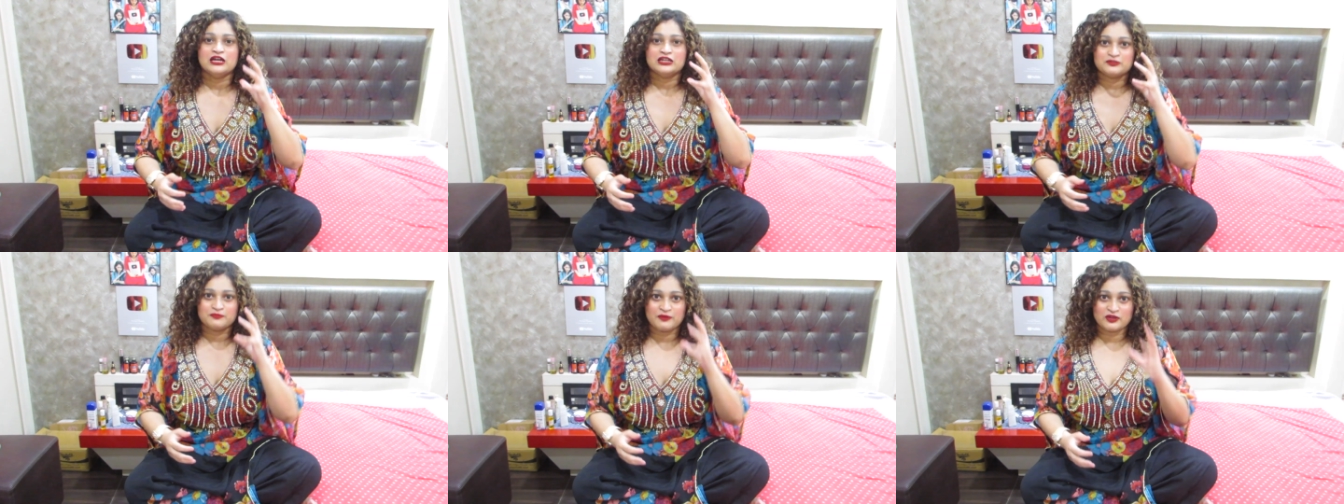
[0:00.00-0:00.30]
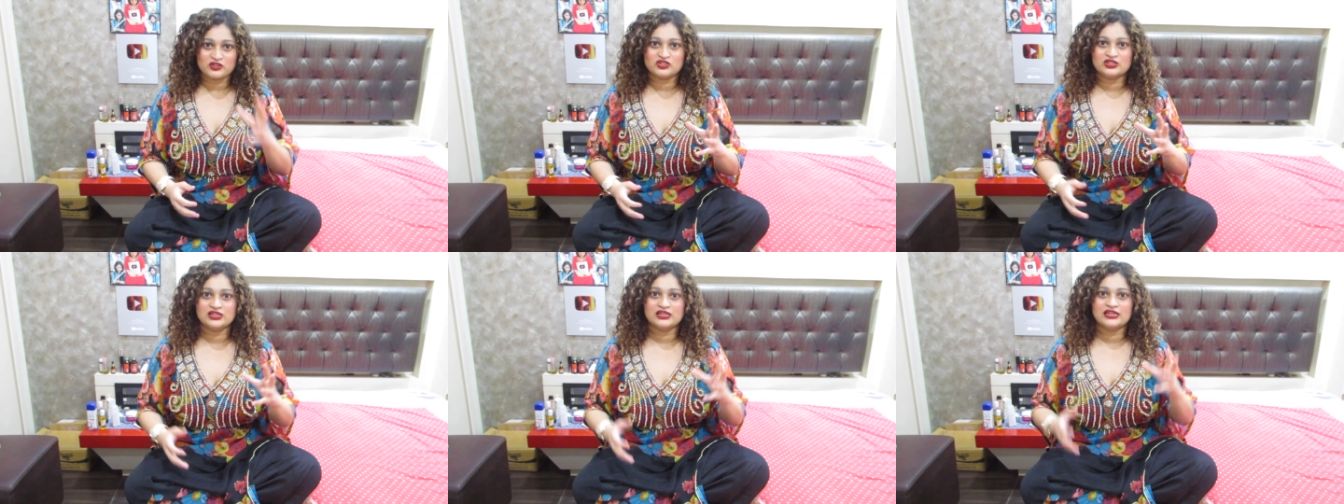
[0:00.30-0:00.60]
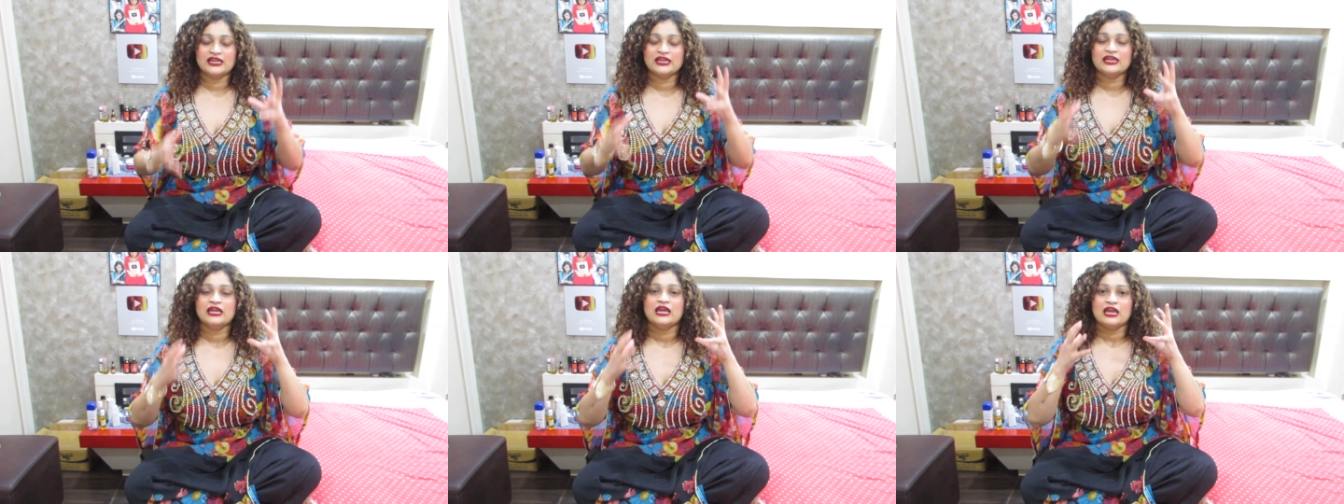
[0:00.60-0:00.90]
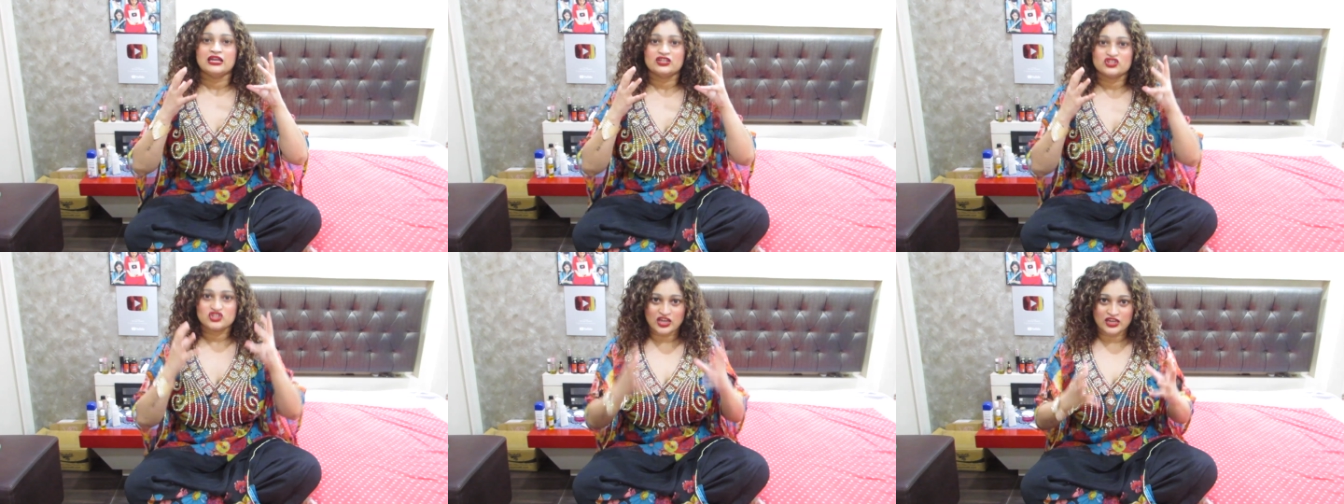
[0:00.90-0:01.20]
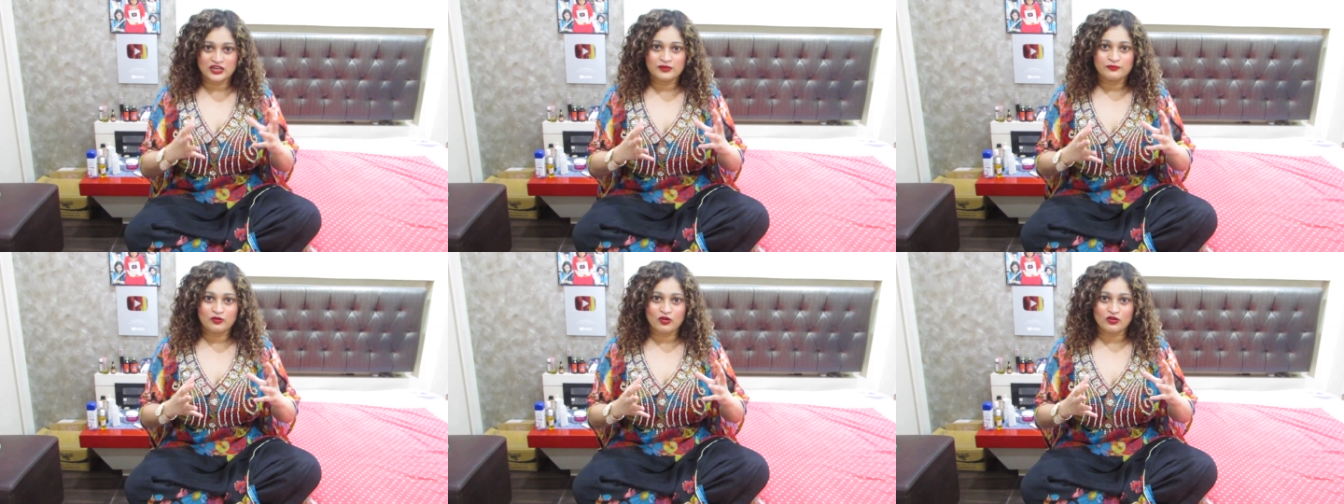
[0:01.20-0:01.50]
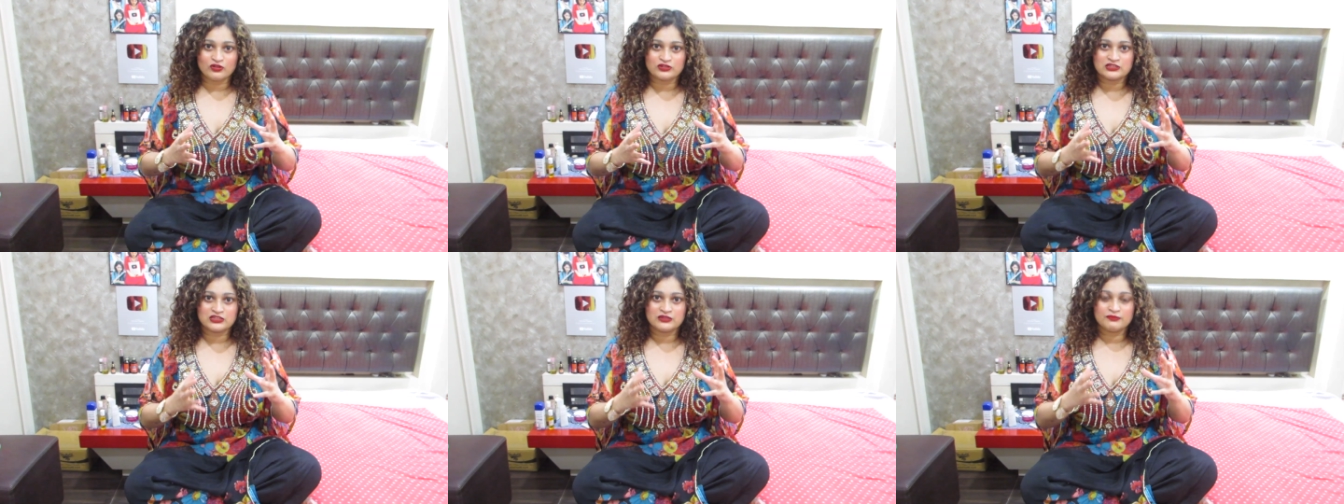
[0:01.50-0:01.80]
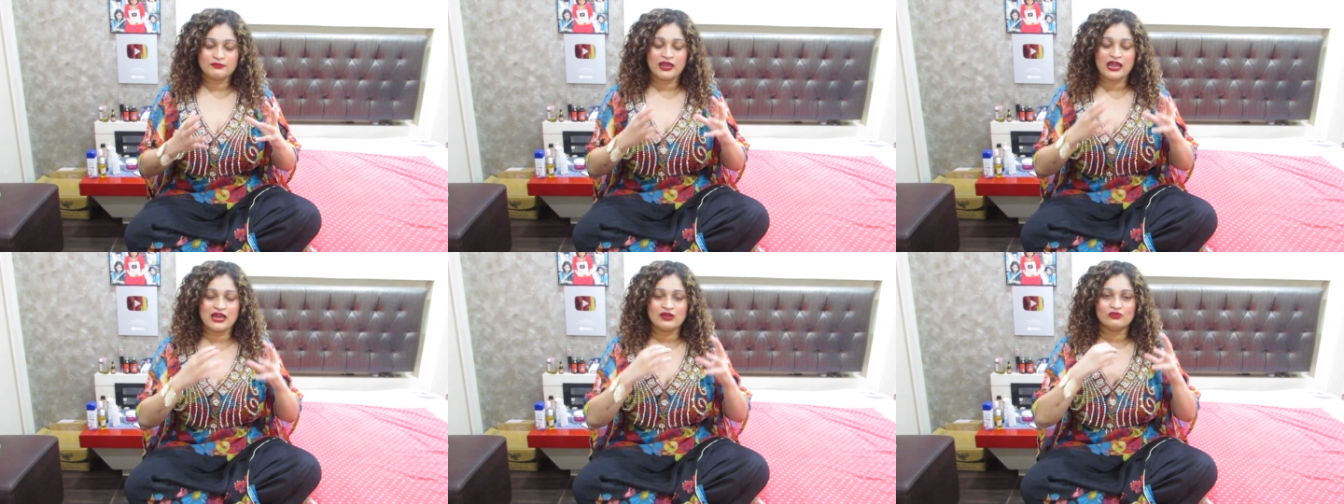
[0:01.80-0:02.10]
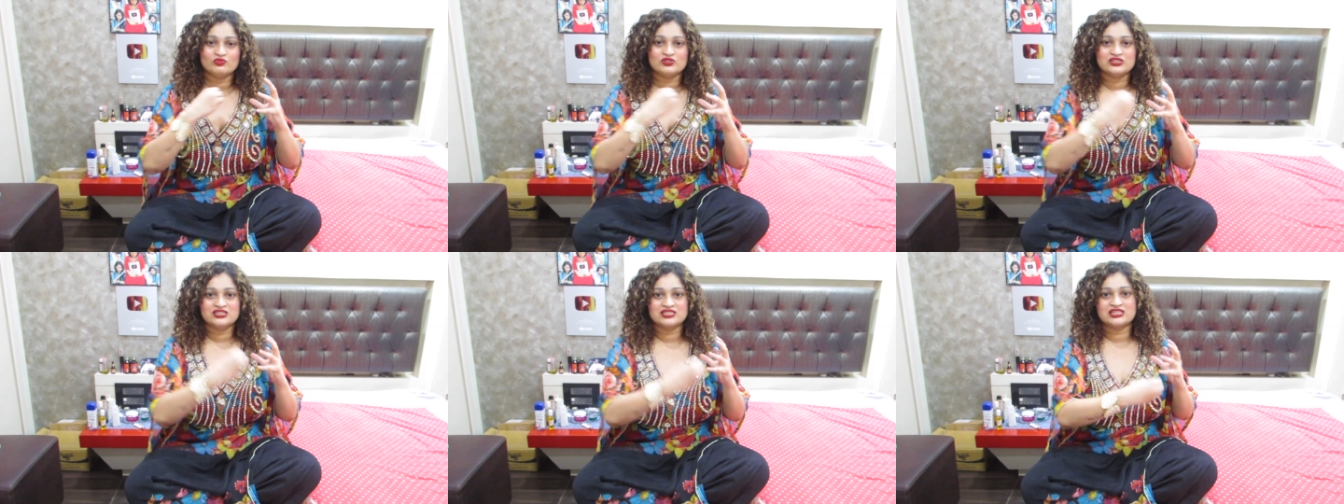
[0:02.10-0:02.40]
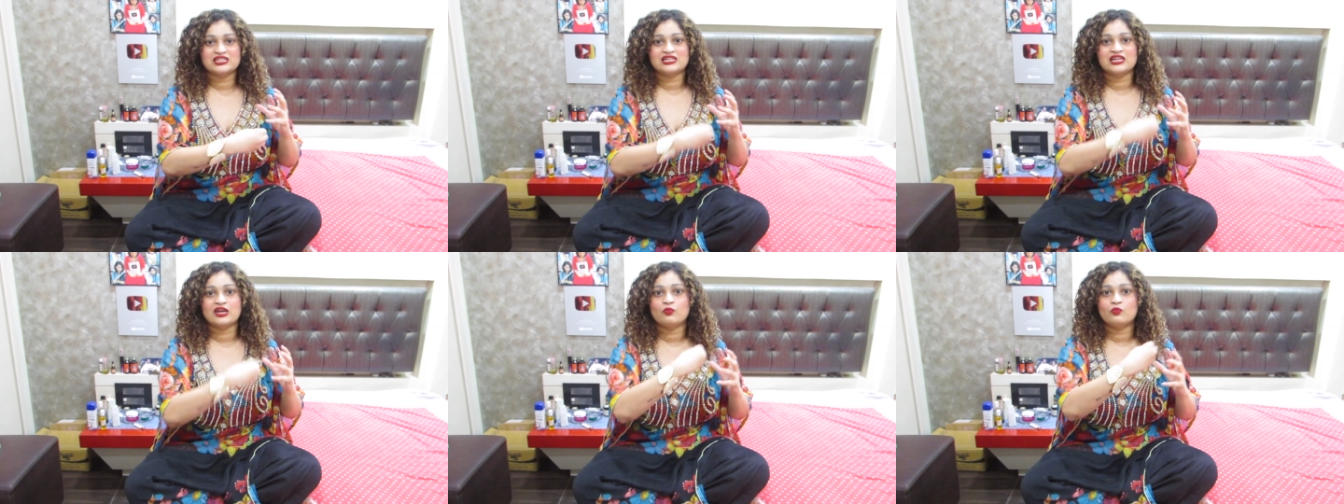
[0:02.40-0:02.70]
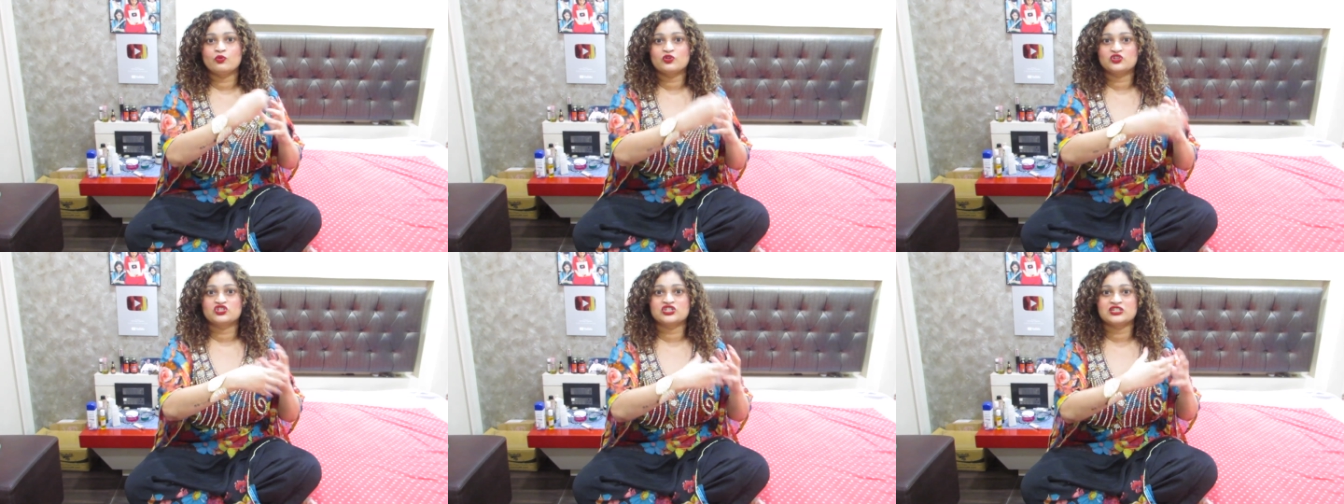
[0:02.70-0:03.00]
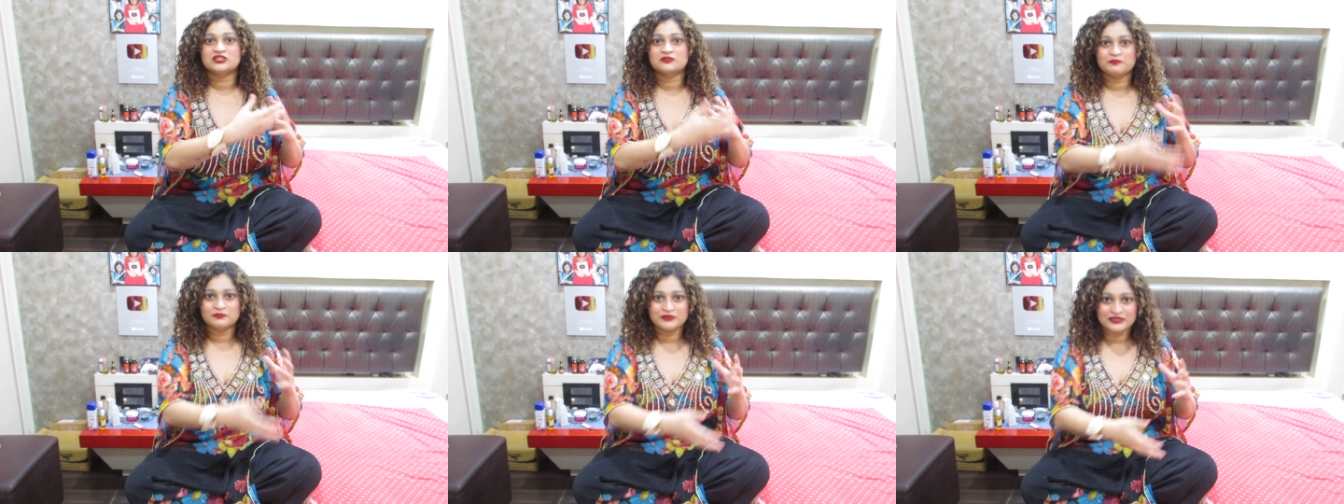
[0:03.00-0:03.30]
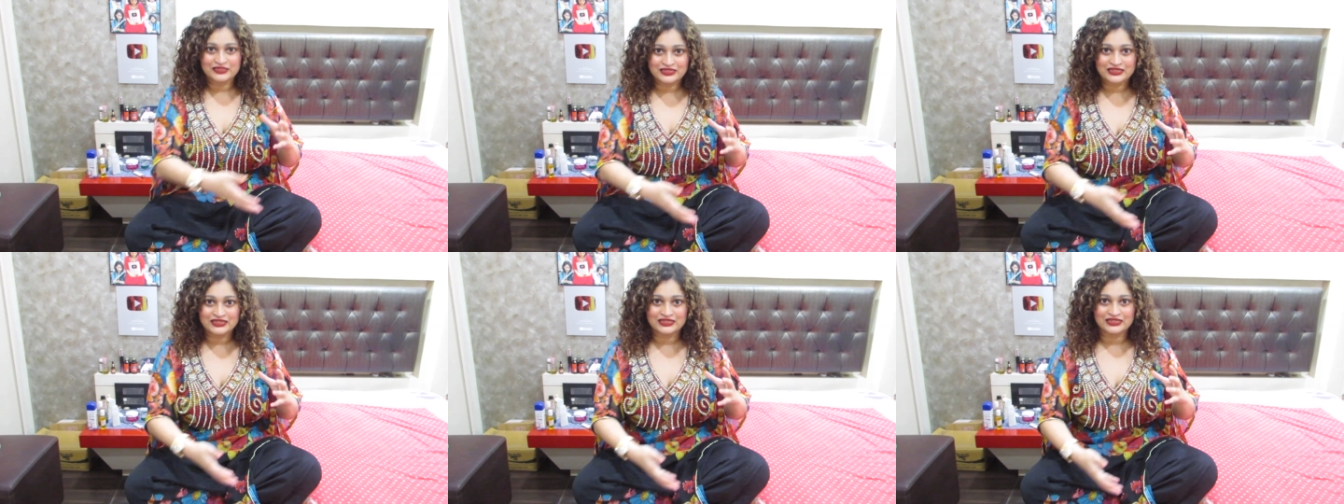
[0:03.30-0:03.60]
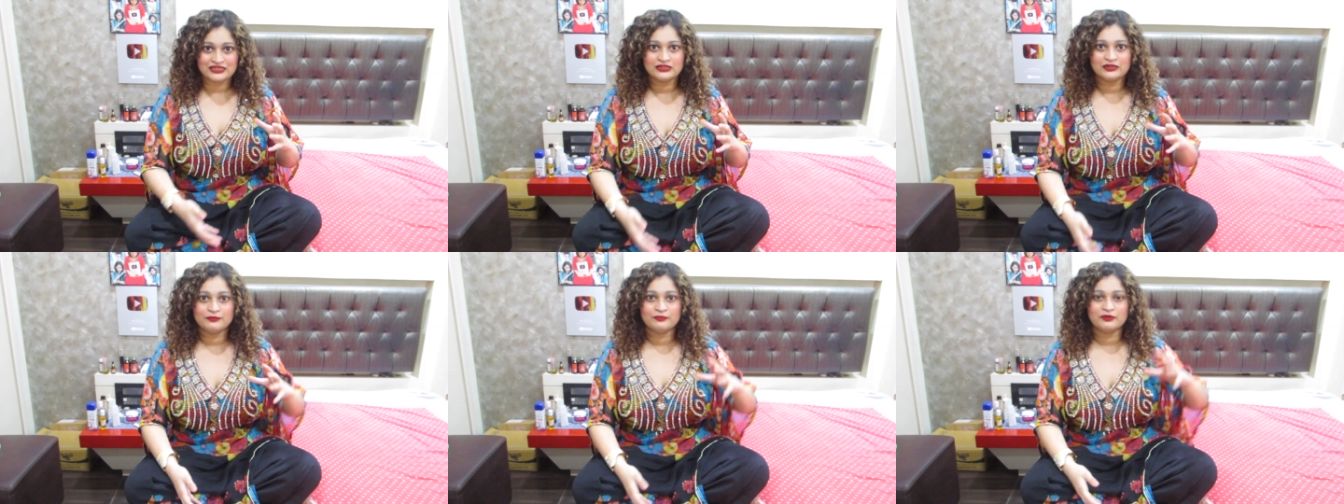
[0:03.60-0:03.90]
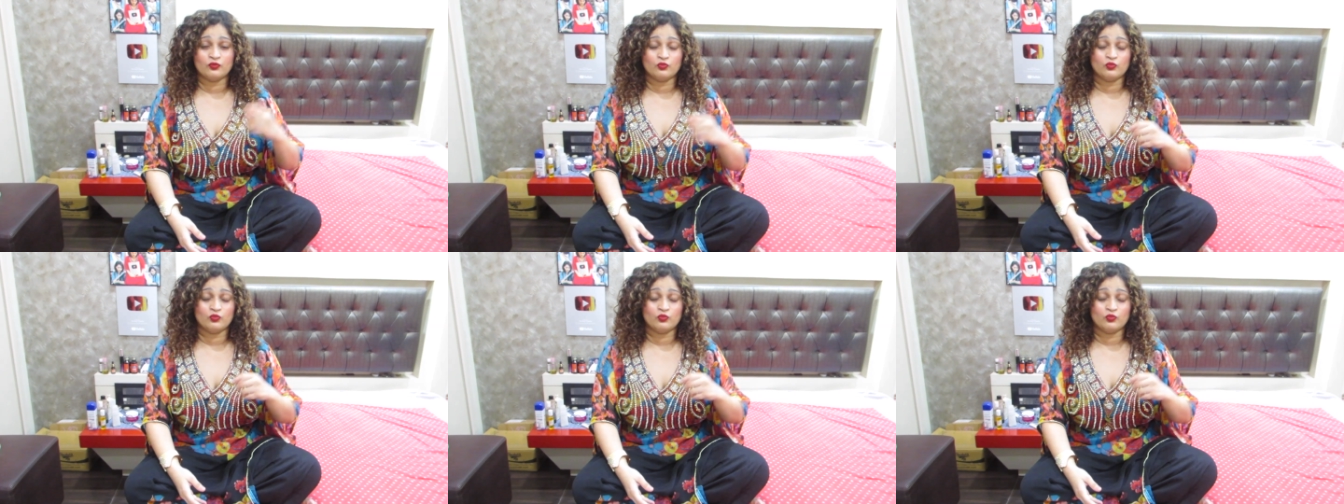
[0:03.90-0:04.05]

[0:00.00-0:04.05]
especially cherry blossom and wisteria would just begin.